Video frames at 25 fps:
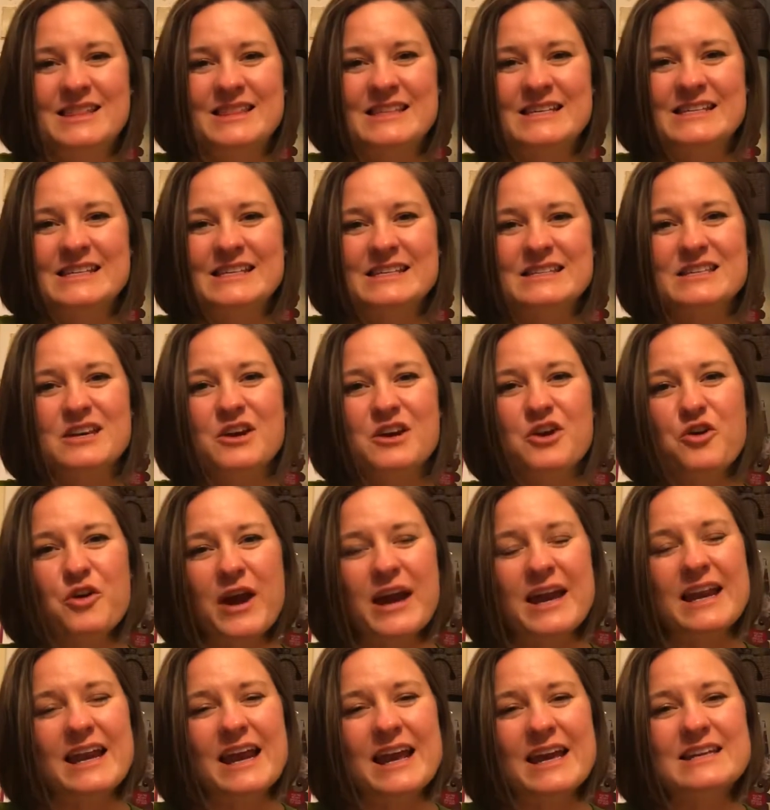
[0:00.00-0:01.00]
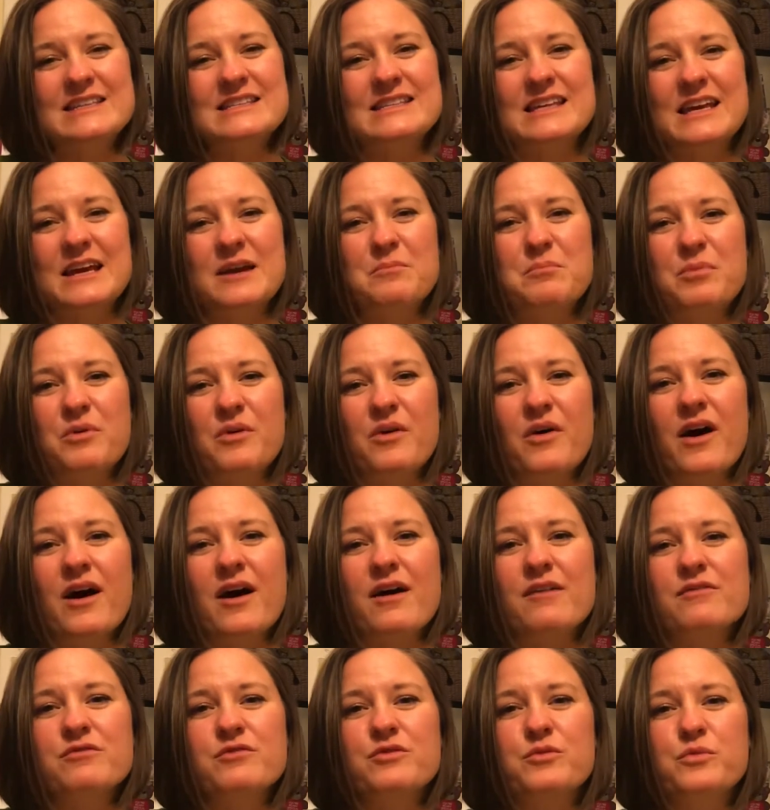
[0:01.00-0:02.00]
This is a great example
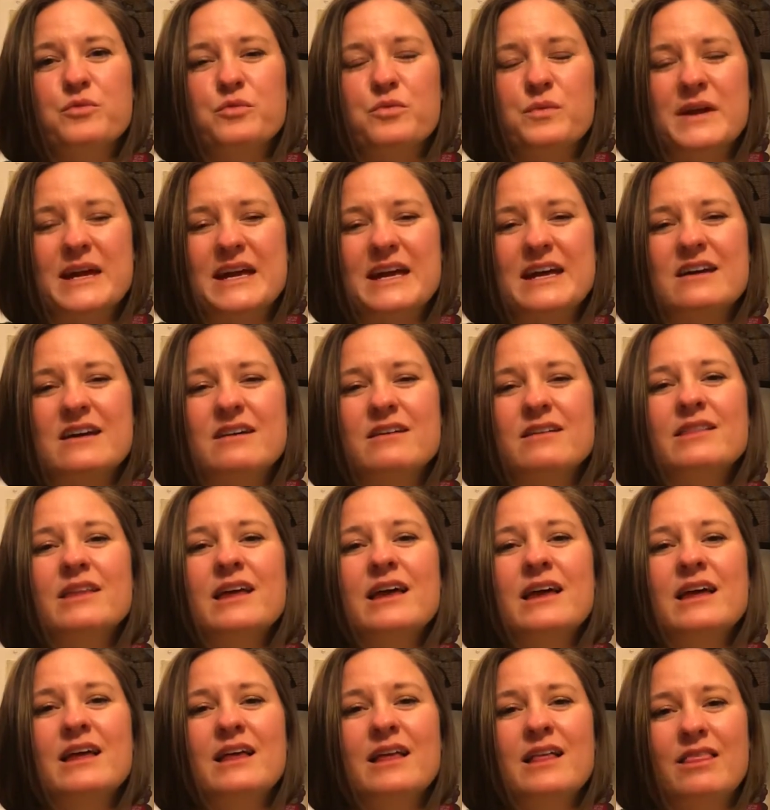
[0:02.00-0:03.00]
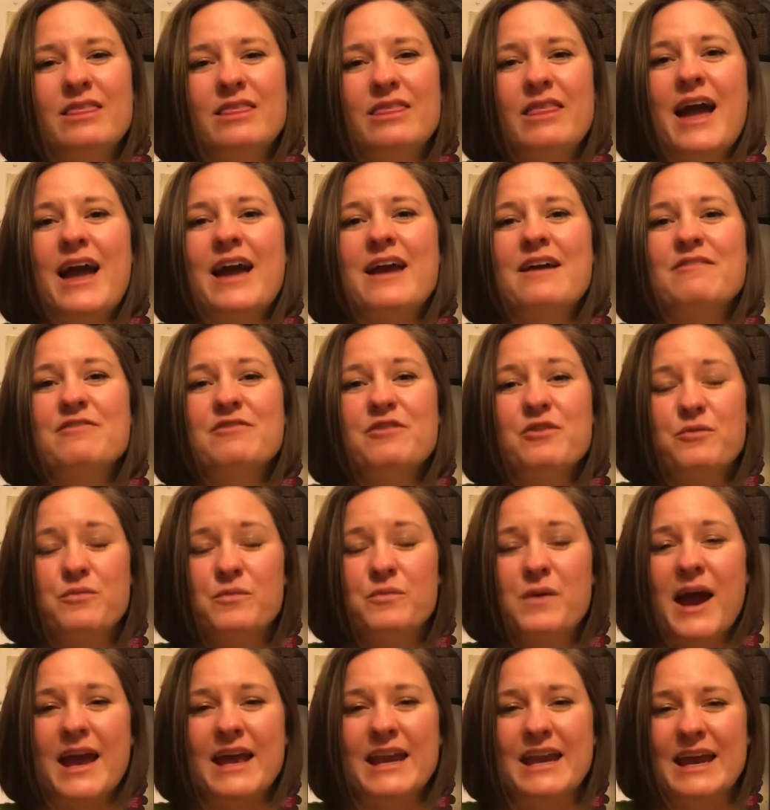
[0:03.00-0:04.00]
of real life
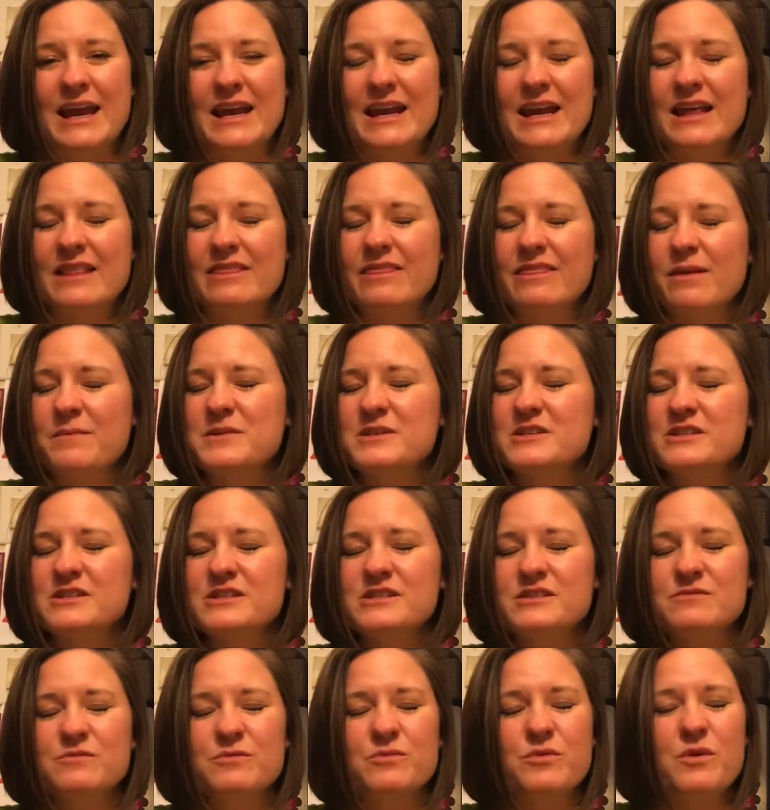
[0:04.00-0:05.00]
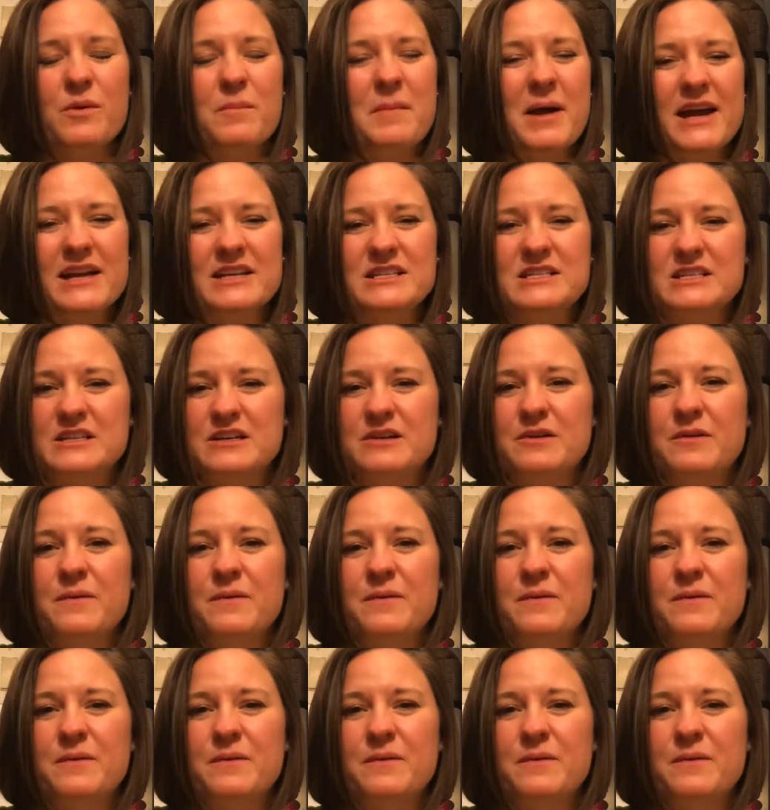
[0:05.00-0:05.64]
writing. And let me just remind you,